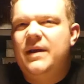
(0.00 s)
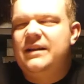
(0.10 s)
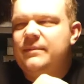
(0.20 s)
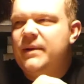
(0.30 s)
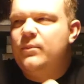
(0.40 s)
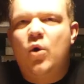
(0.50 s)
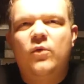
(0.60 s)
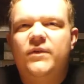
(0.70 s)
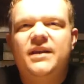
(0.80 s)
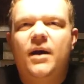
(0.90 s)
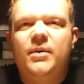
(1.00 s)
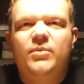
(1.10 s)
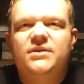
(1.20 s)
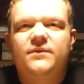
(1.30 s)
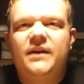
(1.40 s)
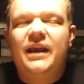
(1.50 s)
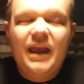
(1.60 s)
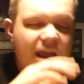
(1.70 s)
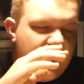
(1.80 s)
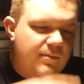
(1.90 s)
a little bit more with the hummingbirds, I think.
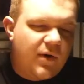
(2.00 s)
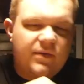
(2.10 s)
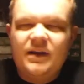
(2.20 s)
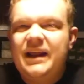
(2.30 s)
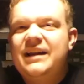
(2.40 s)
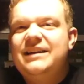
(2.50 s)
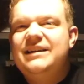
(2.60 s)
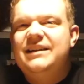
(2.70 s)
But other than that,